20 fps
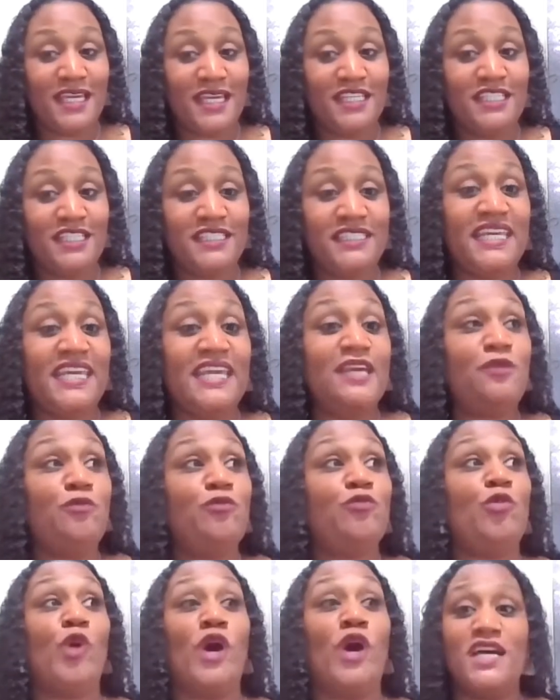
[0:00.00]
She
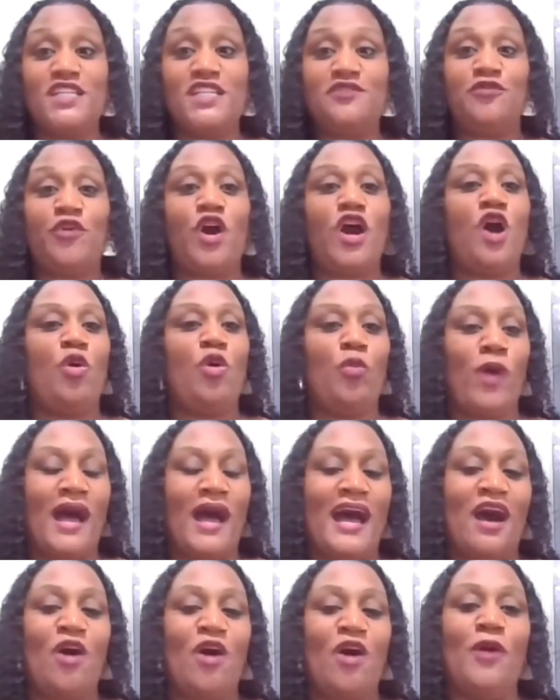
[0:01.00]
was for a
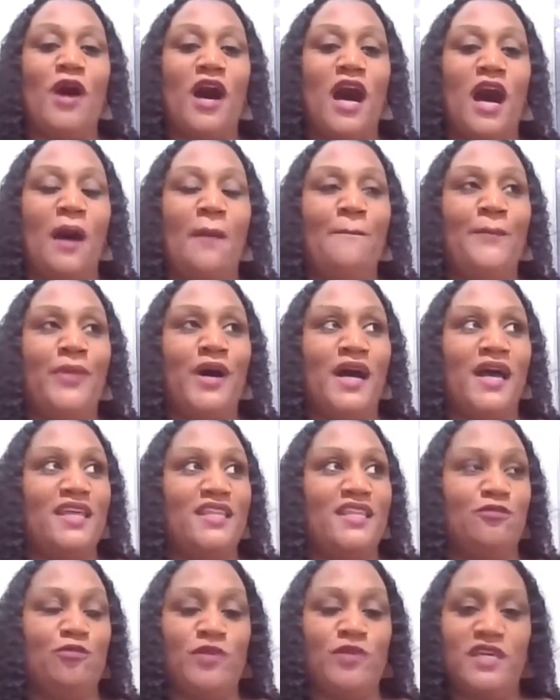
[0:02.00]
while,
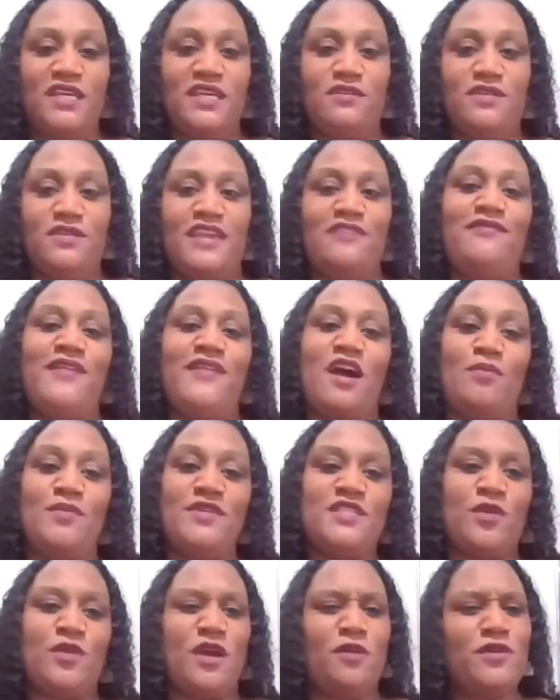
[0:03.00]
but they found me.
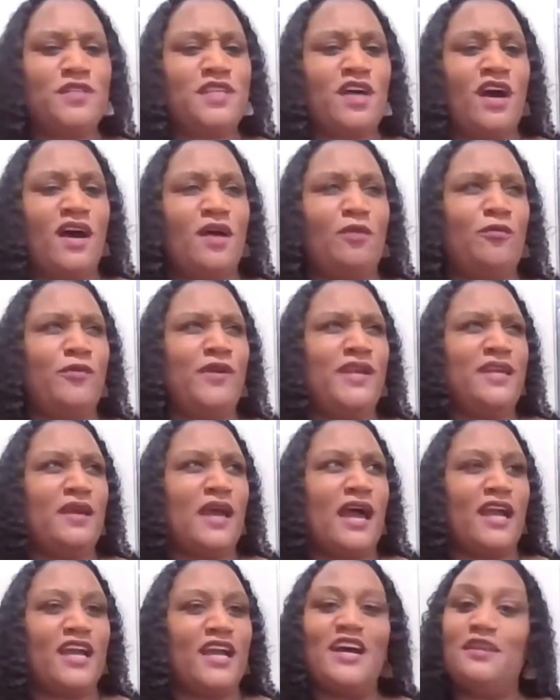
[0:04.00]
So it was hard. We
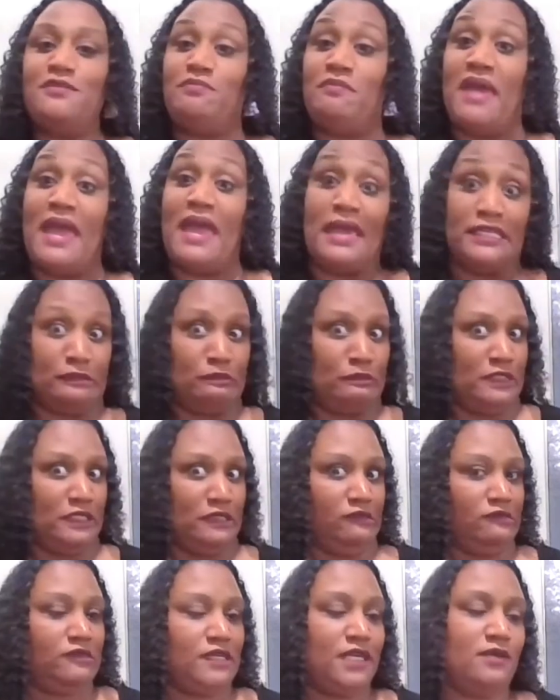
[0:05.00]
couldn't match me
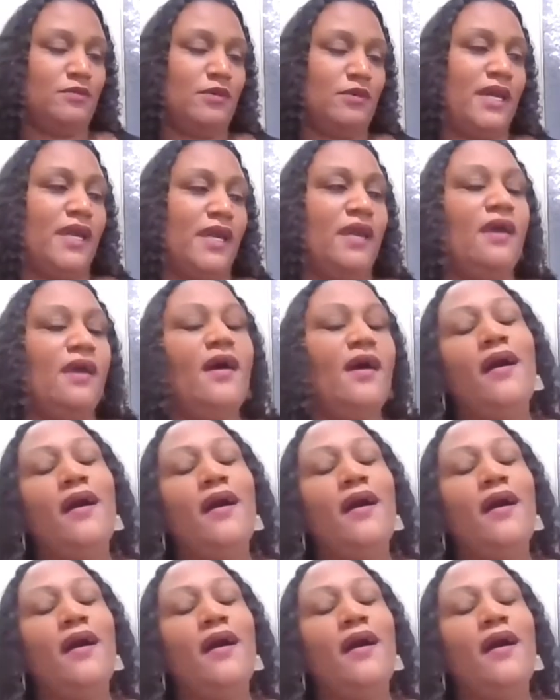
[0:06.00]
right away.